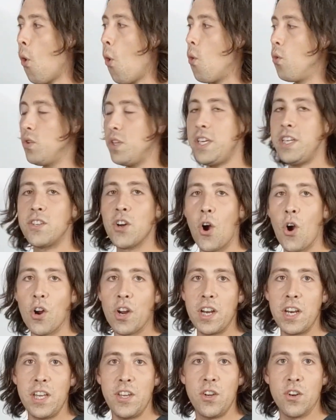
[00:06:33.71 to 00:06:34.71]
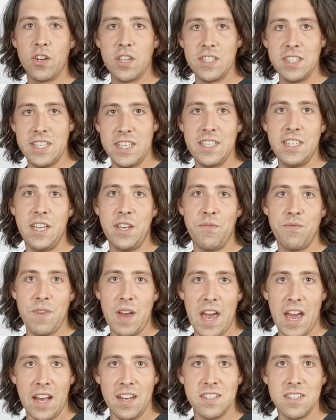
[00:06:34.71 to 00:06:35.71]
only targeting your existing
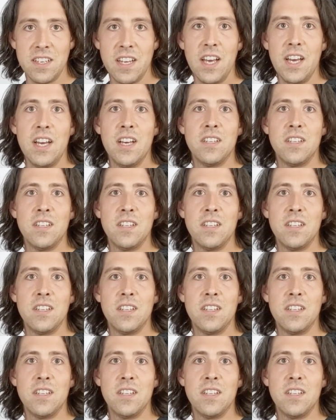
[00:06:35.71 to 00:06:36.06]
fans.